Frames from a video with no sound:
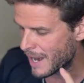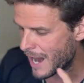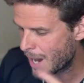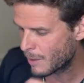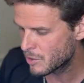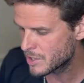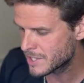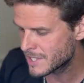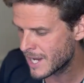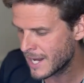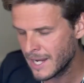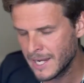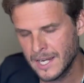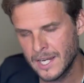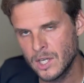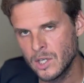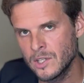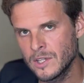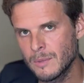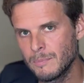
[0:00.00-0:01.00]
I would say
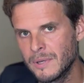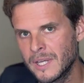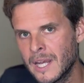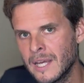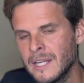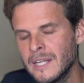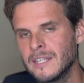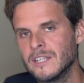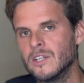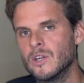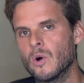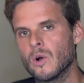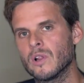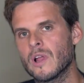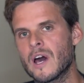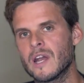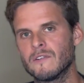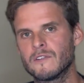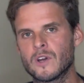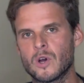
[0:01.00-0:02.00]
here in the beginning, you know, a
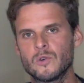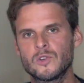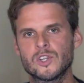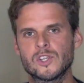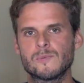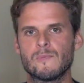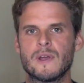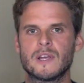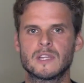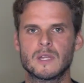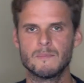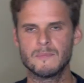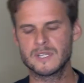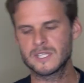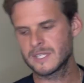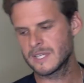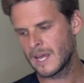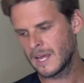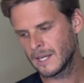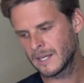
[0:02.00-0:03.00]
lot of coaches make the
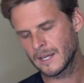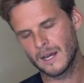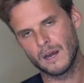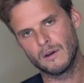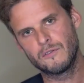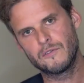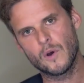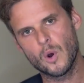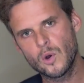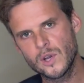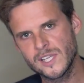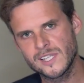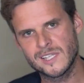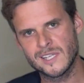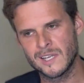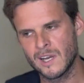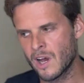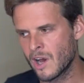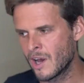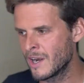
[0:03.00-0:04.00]
mistake of
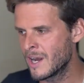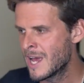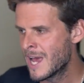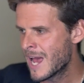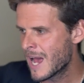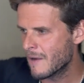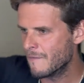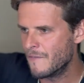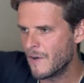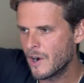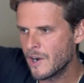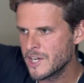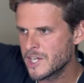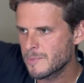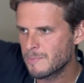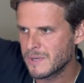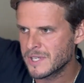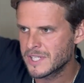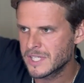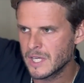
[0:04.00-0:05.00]
focusing on very
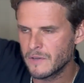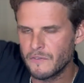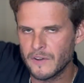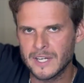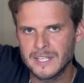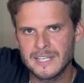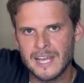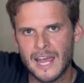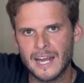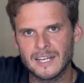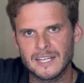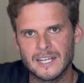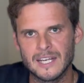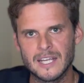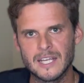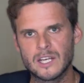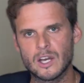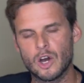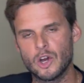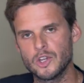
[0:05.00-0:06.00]
specific
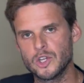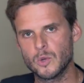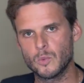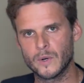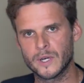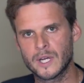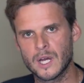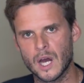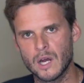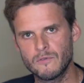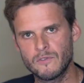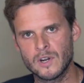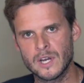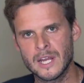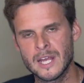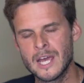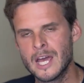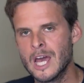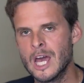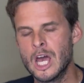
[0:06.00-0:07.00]
technique on your
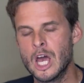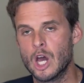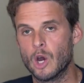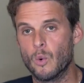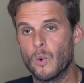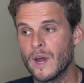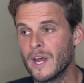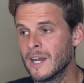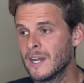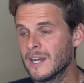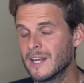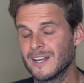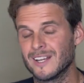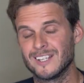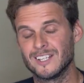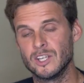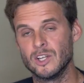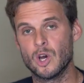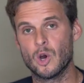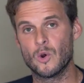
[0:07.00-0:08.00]
recovery, when,
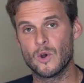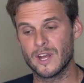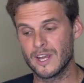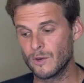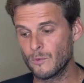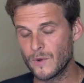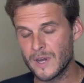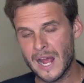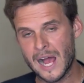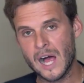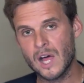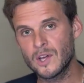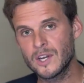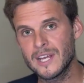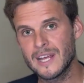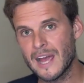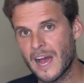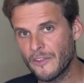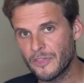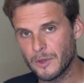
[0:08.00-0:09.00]
you know, in
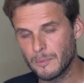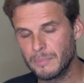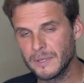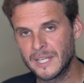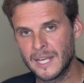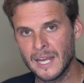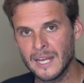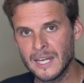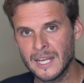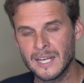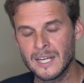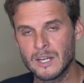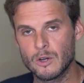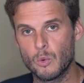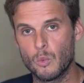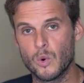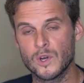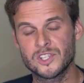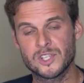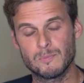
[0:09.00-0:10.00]
reality, at the beginning,
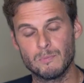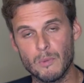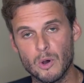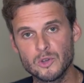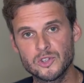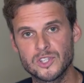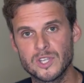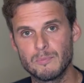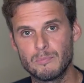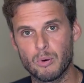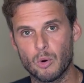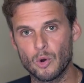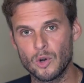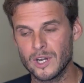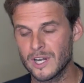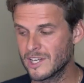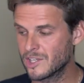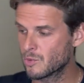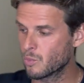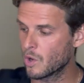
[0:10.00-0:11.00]
what's most
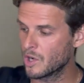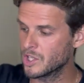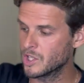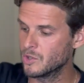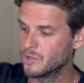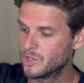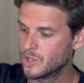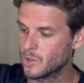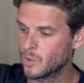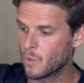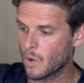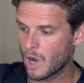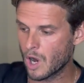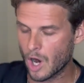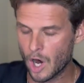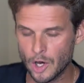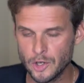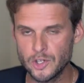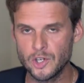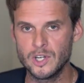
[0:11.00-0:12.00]
important is what you do
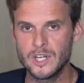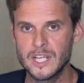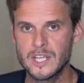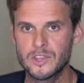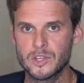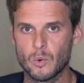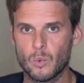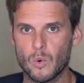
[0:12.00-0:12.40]
underneath the